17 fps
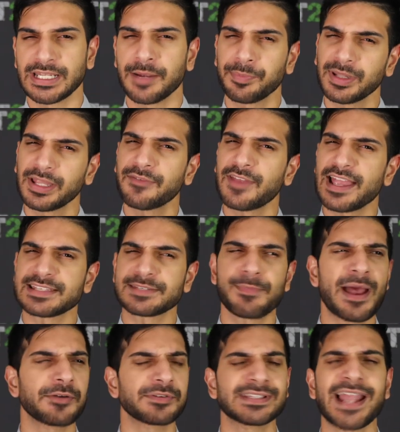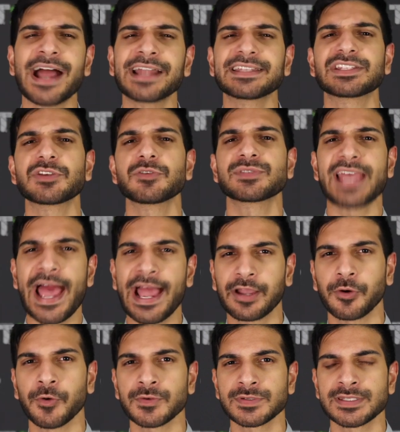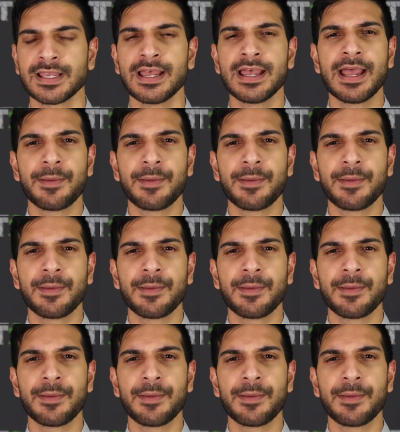I believe he has about ninety-two tackles